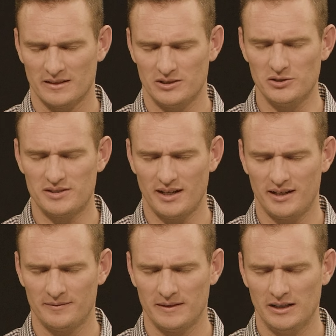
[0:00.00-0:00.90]
You
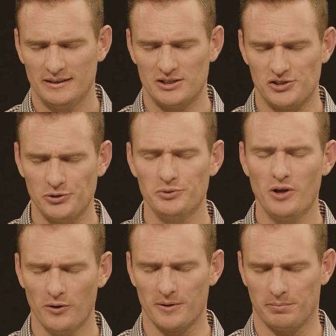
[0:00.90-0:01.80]
say that you
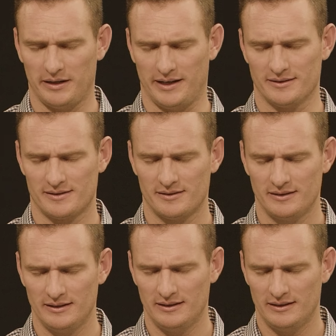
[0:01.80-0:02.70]
know the plans
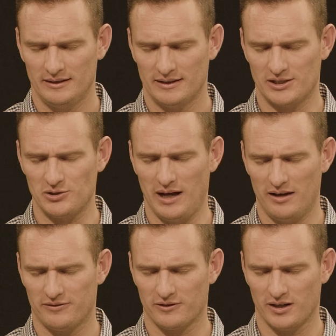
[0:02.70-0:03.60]
that you
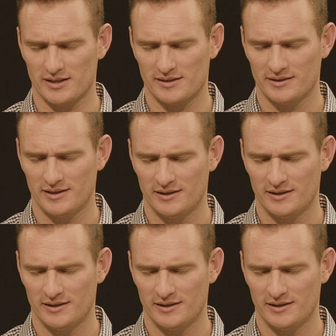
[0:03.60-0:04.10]
have for us